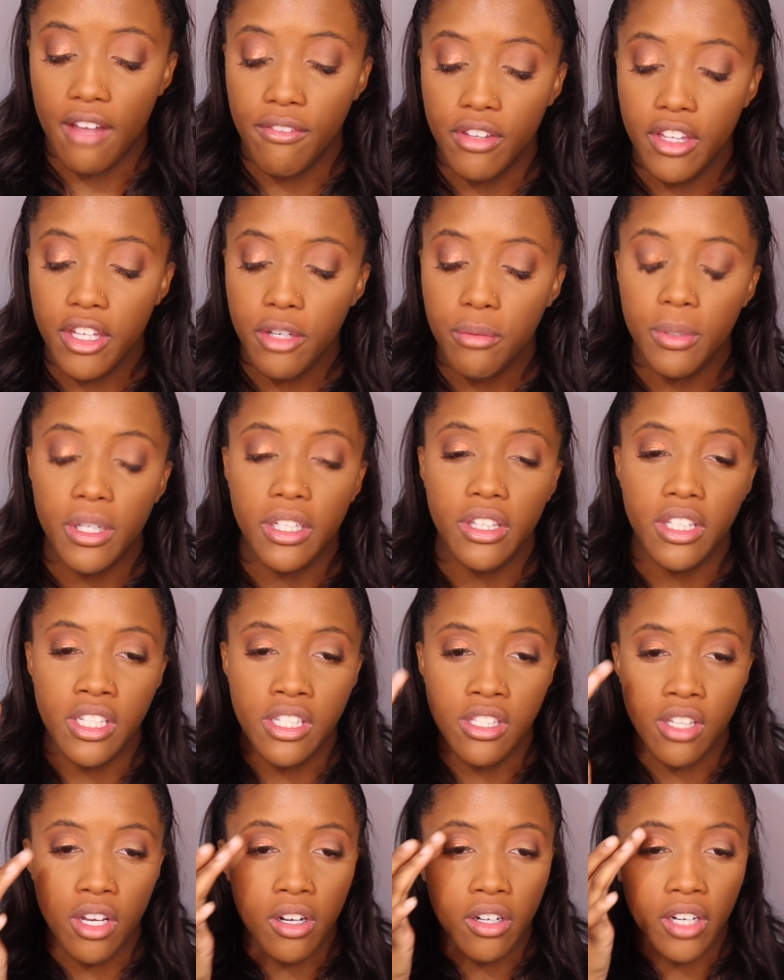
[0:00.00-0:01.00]
I feel like when
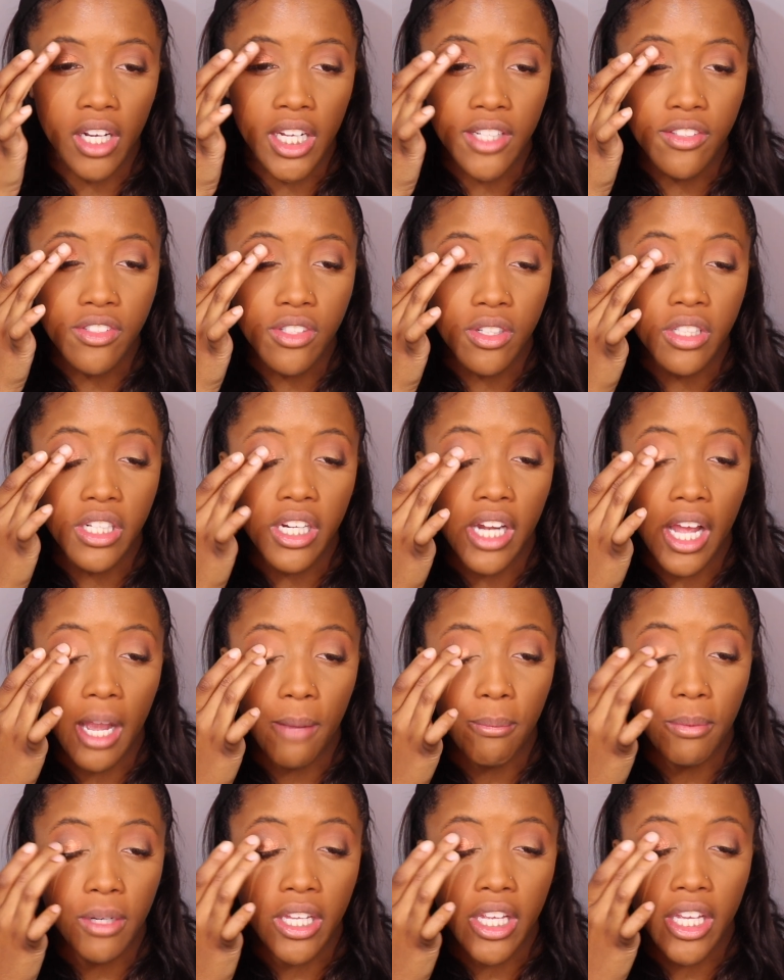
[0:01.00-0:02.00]
this all kind of started
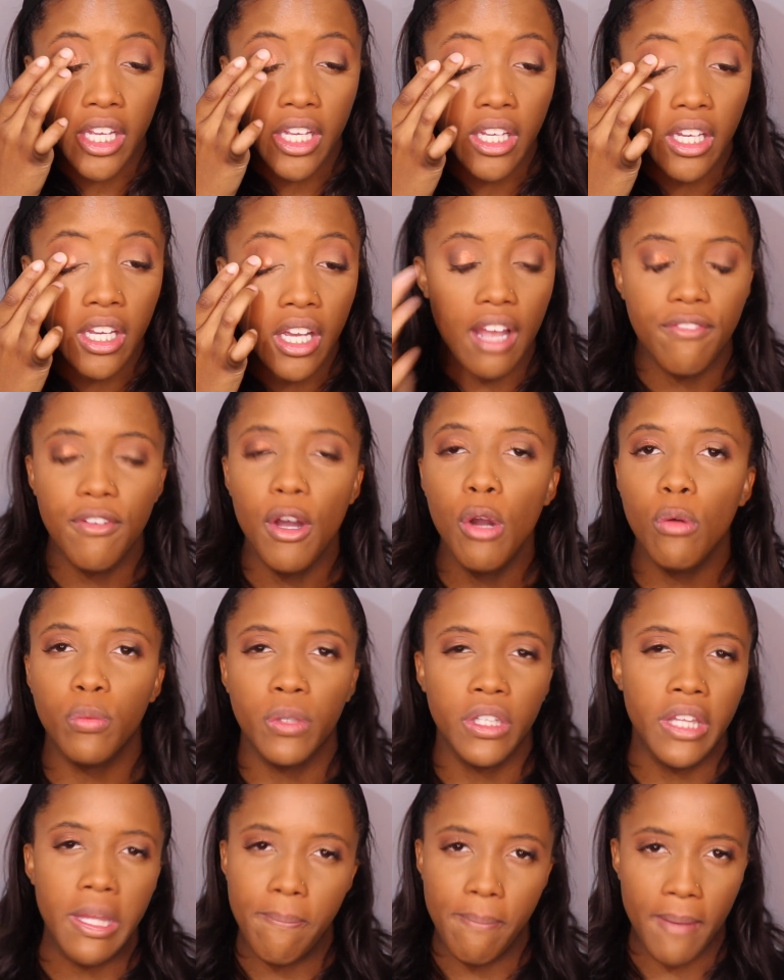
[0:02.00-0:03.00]
happening, I felt
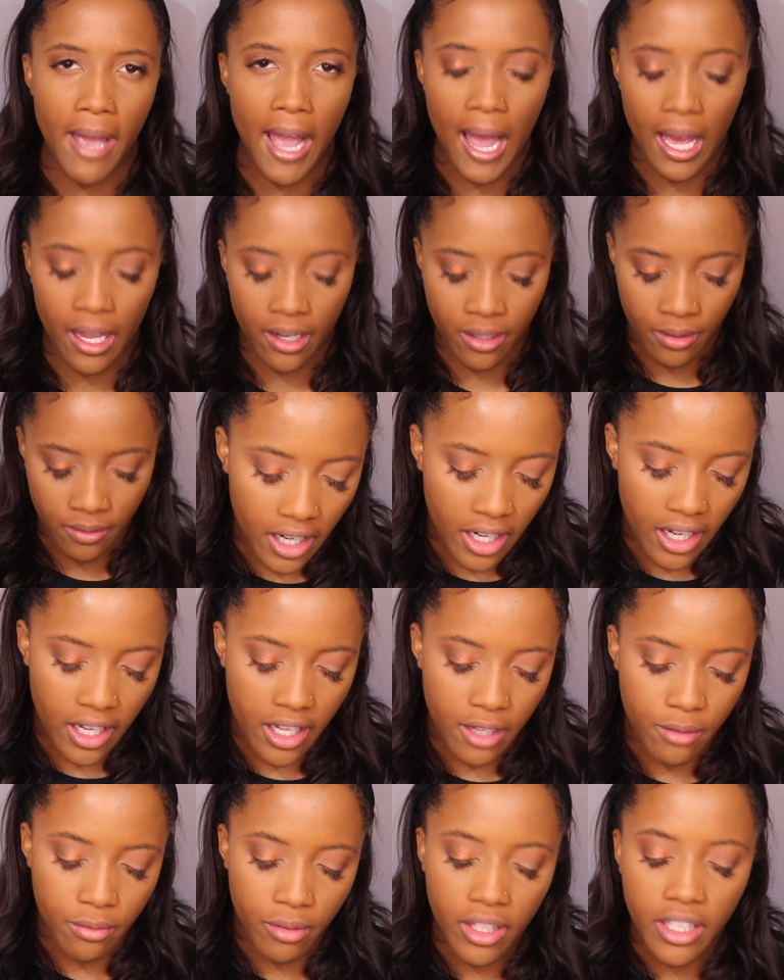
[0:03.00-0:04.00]
really bad.
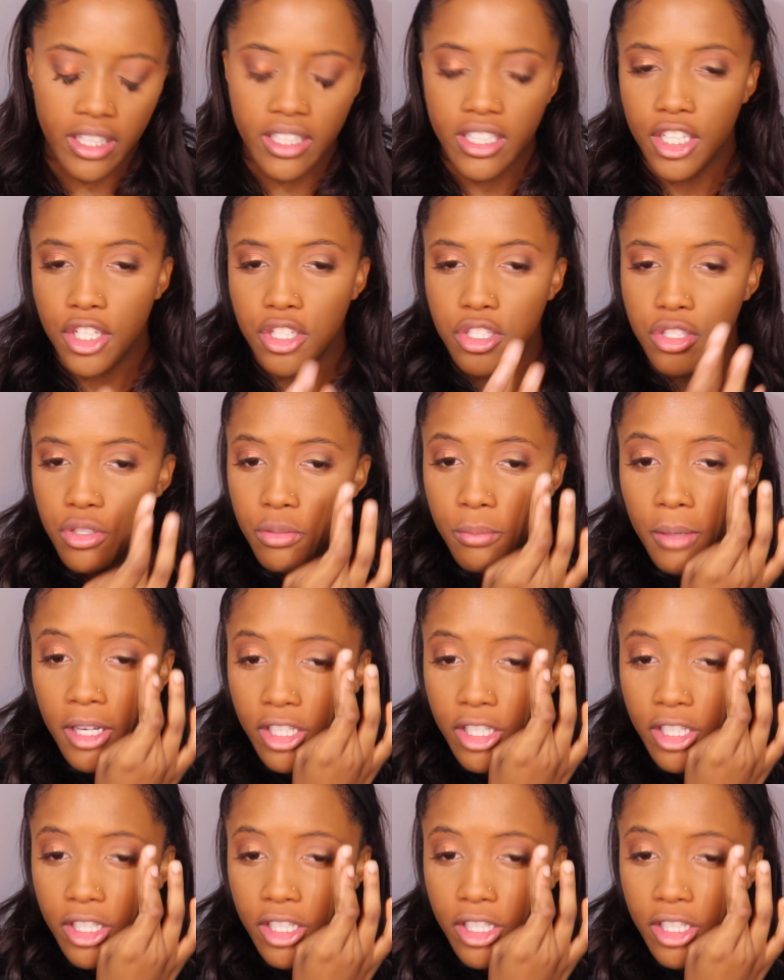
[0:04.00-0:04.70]
I really didn't do